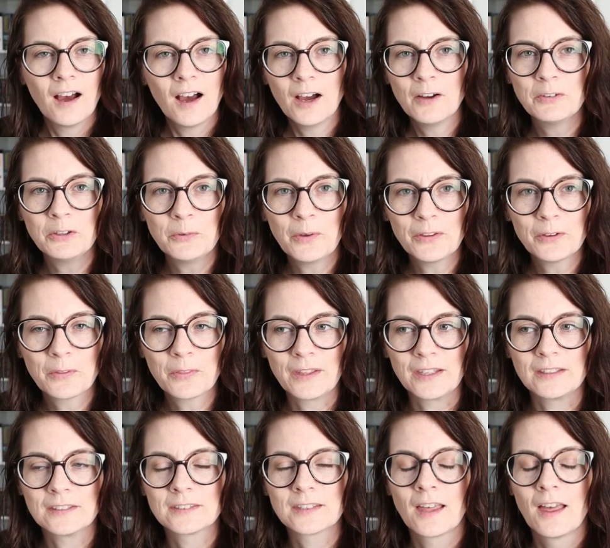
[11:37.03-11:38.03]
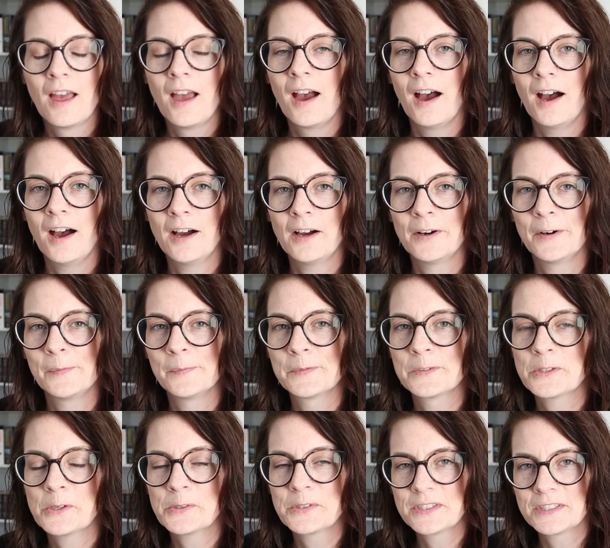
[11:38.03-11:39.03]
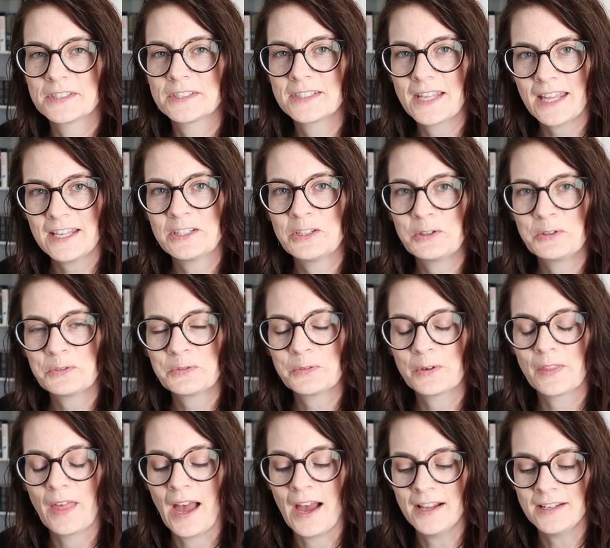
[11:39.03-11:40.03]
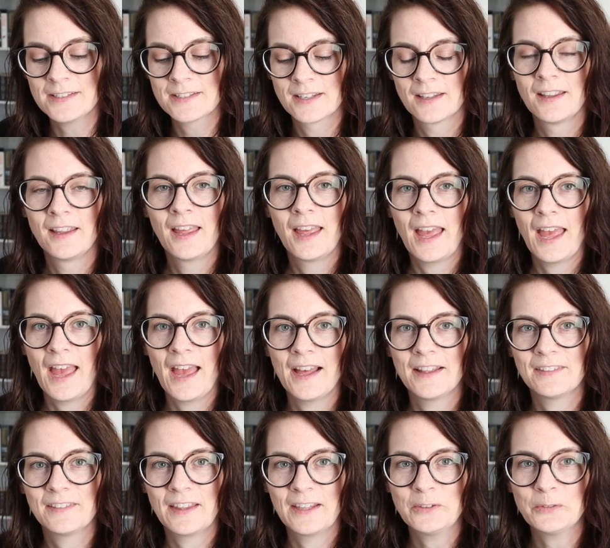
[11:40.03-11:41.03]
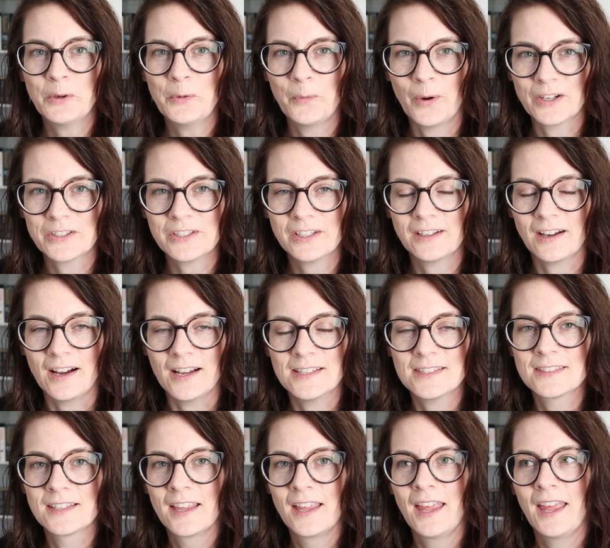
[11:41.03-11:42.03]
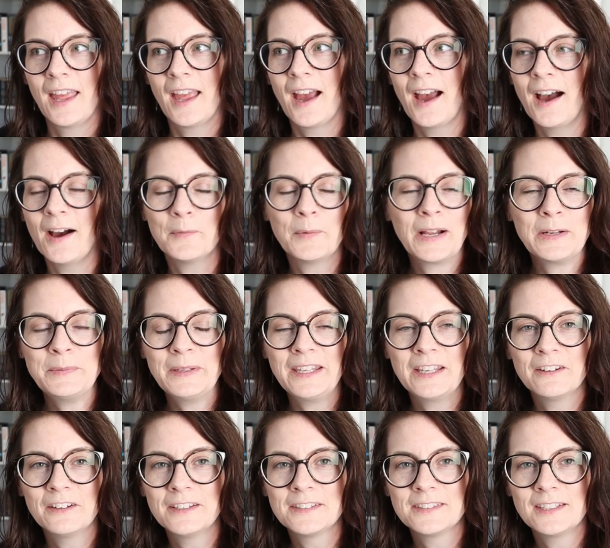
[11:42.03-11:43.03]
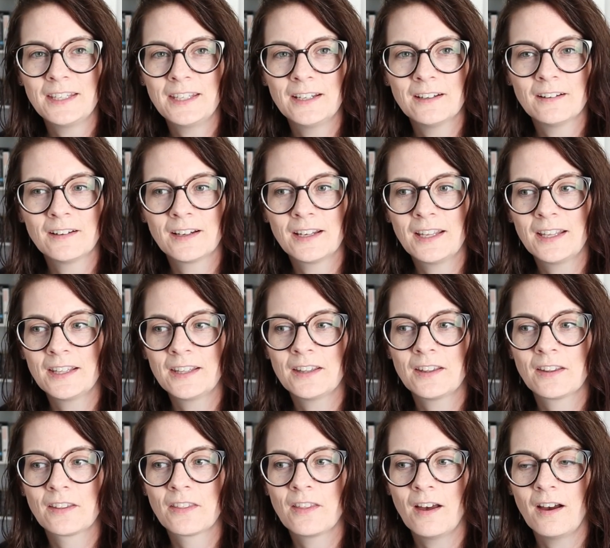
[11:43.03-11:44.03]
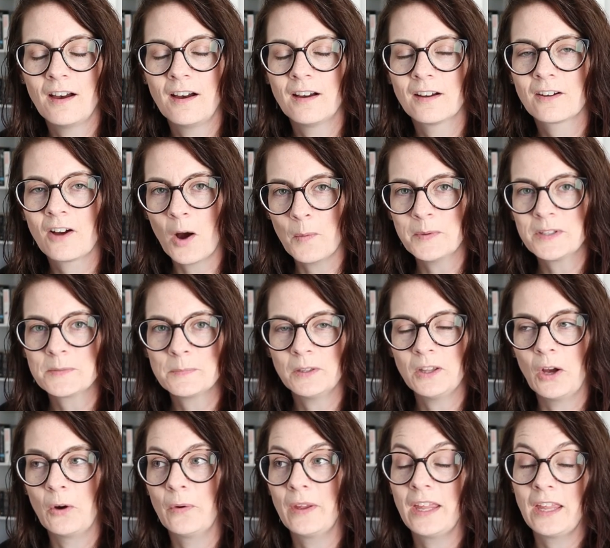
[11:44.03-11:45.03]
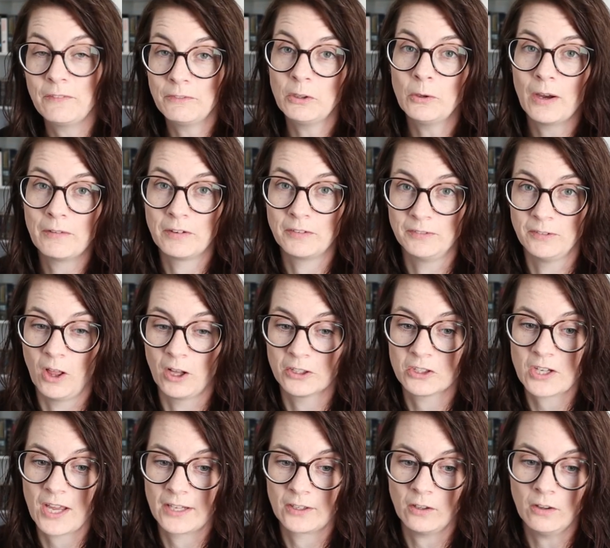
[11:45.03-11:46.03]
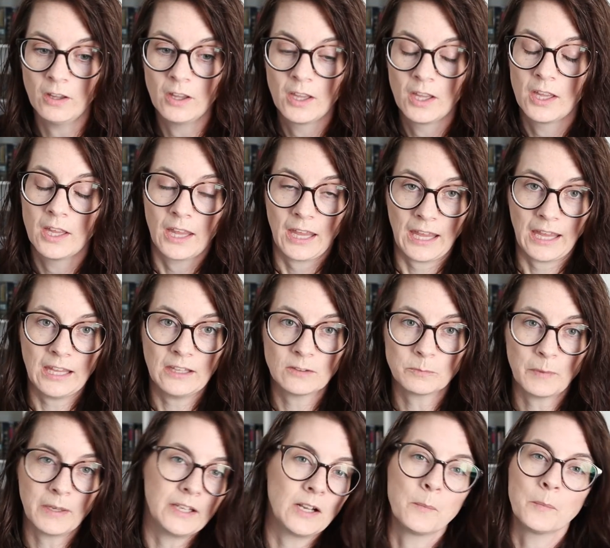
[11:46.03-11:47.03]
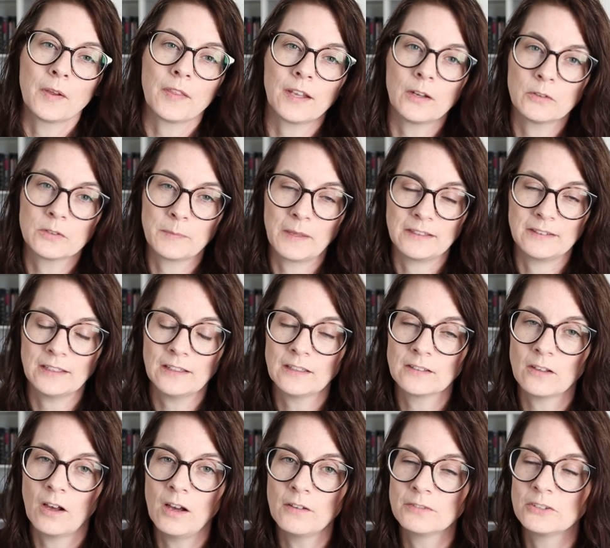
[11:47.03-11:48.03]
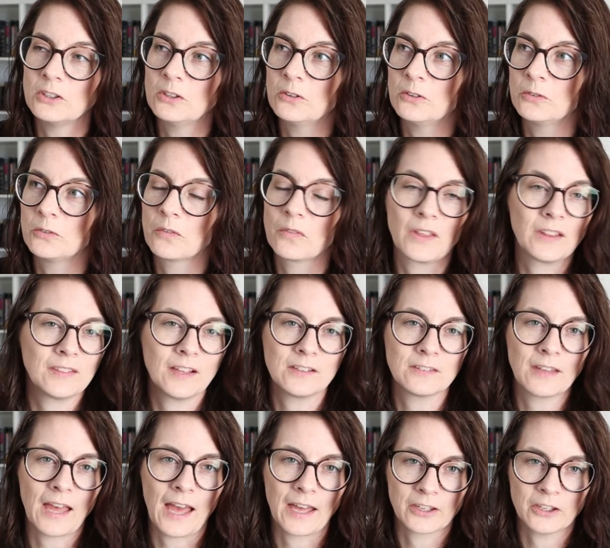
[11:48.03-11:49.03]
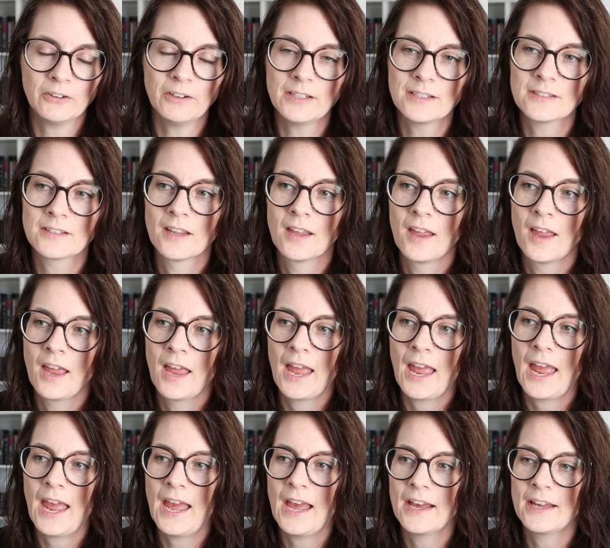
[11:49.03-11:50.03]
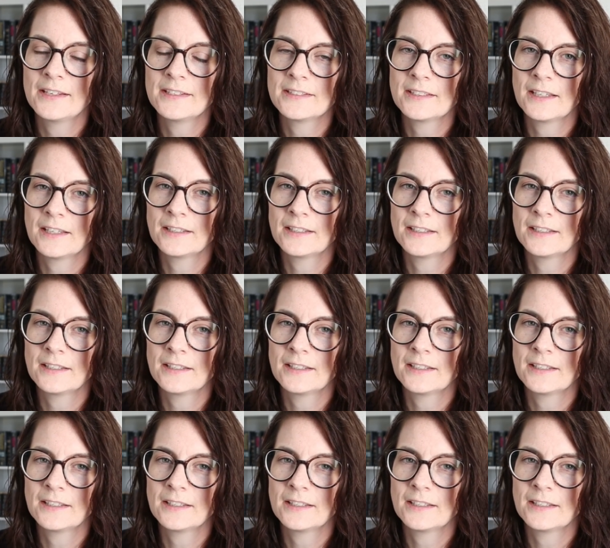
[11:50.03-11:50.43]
a few other things. So stay tuned for that, and thanks for watching, guys. I'd be curious to hear in the comments below if you have a vlog channel. Is my number that I was basing this off, do you think that's accurate? And